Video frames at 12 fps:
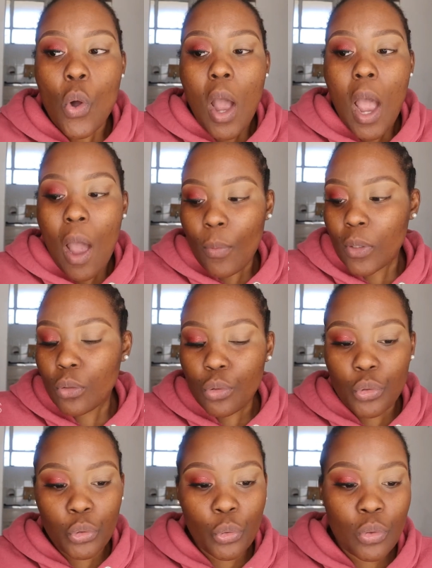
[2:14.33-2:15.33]
I want to
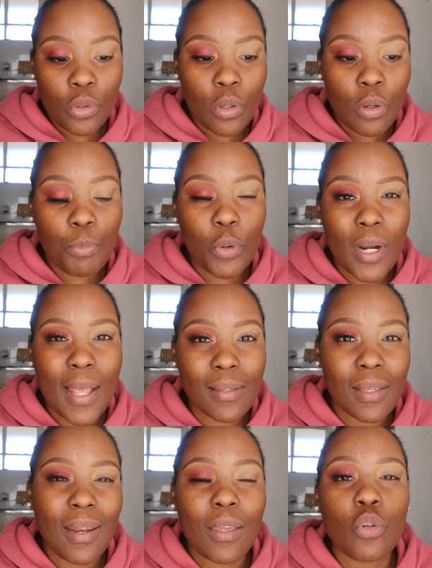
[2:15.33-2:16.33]
show you the products
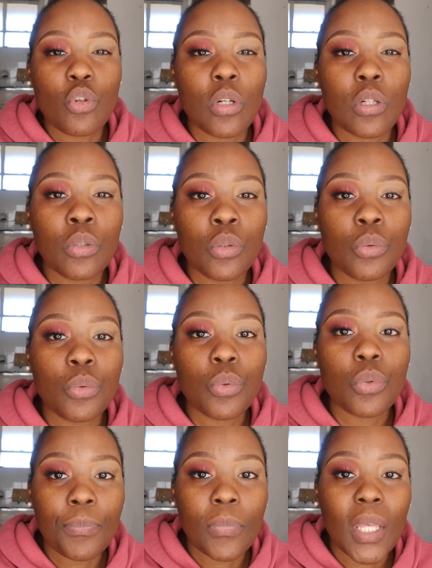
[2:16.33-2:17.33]
that I usually
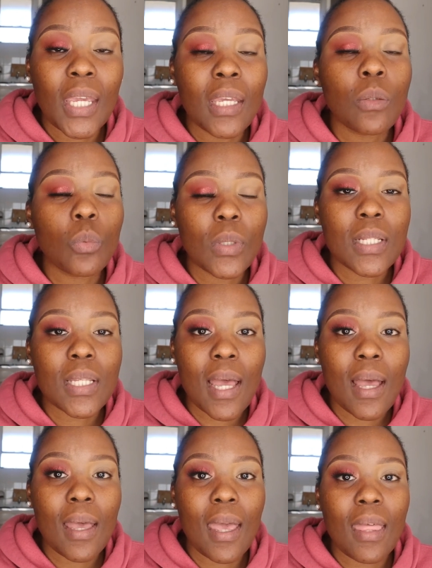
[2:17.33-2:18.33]
use in
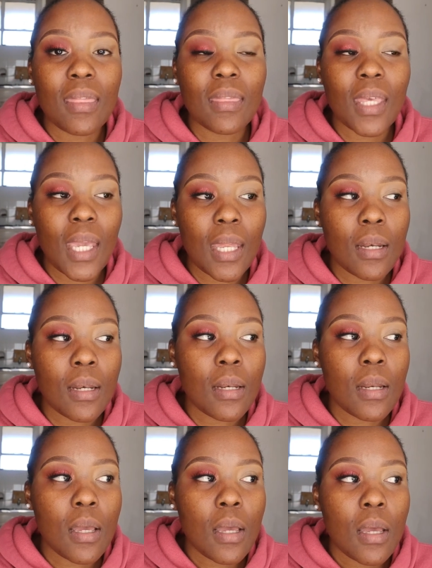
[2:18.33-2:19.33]
winter, and
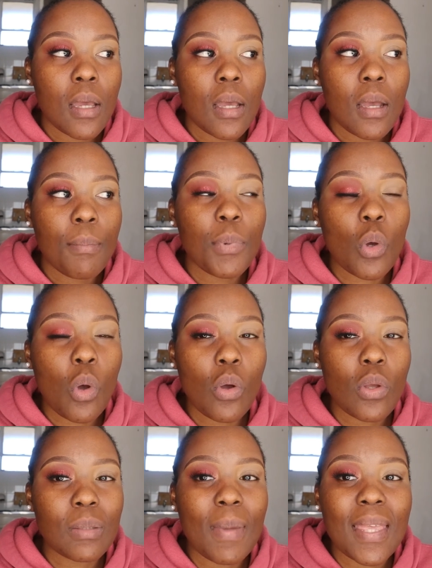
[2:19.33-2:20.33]
then
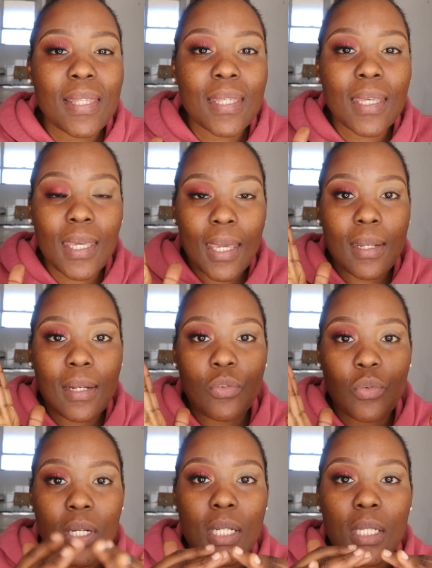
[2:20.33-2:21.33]
because my skin
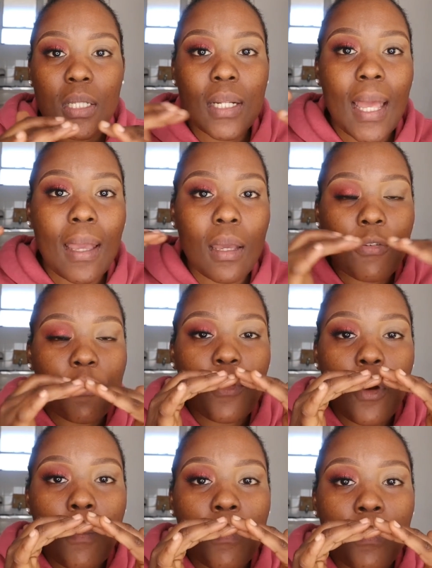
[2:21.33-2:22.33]
really, like,
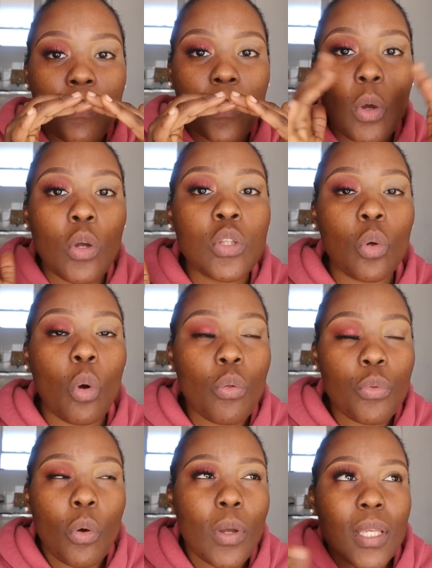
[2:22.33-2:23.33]
from it,
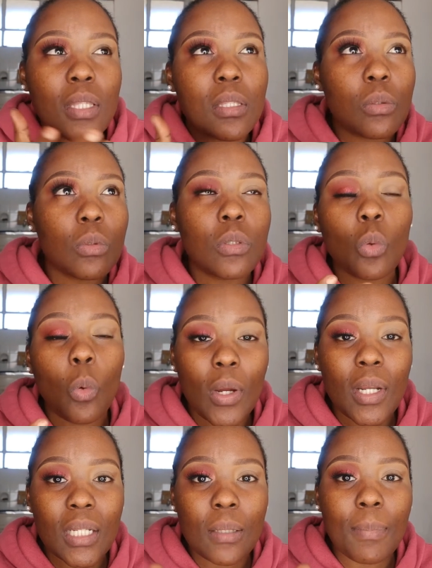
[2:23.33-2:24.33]
although it's
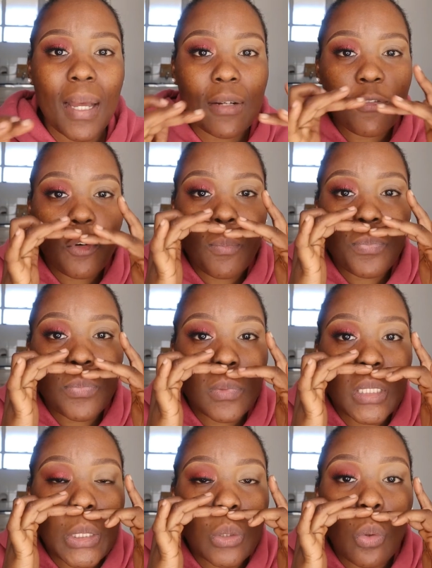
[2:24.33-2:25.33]
oily, but from
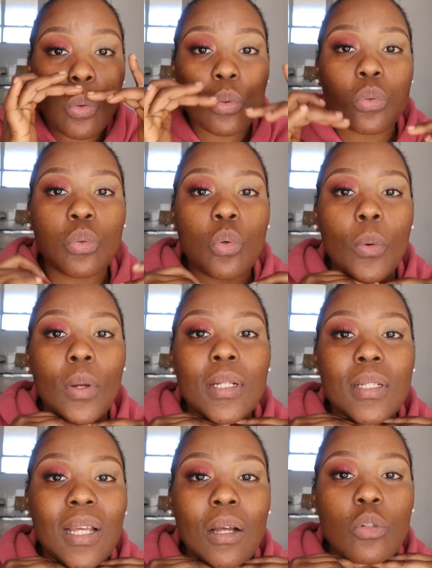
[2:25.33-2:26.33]
the nose
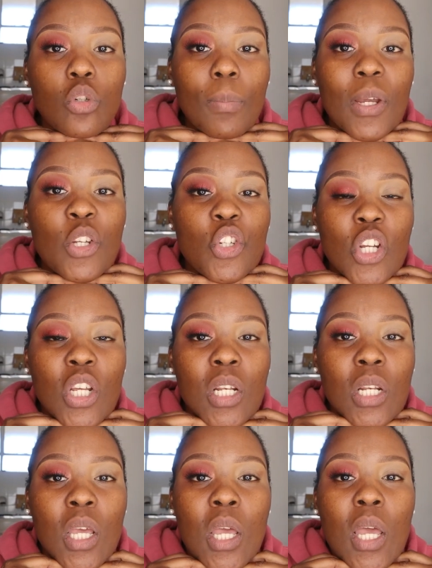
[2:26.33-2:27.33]
going down to my
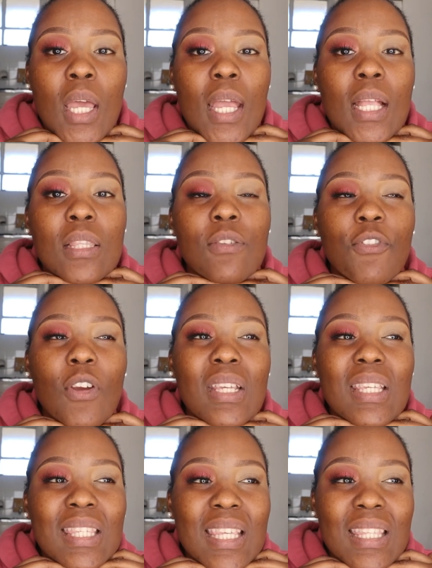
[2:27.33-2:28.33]
chin, it's
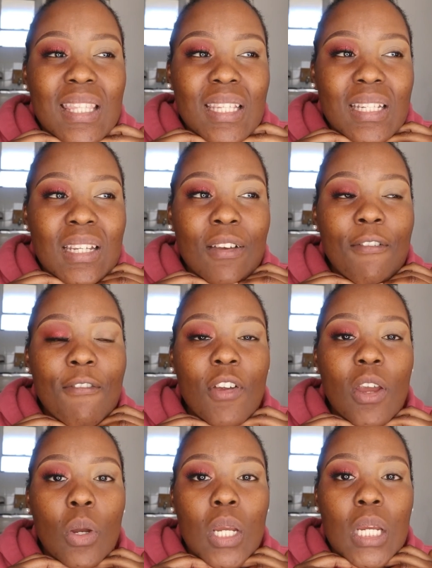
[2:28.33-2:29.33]
very sensitive,
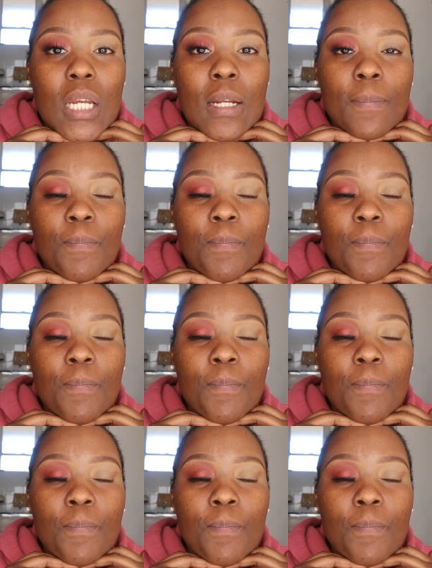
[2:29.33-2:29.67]
very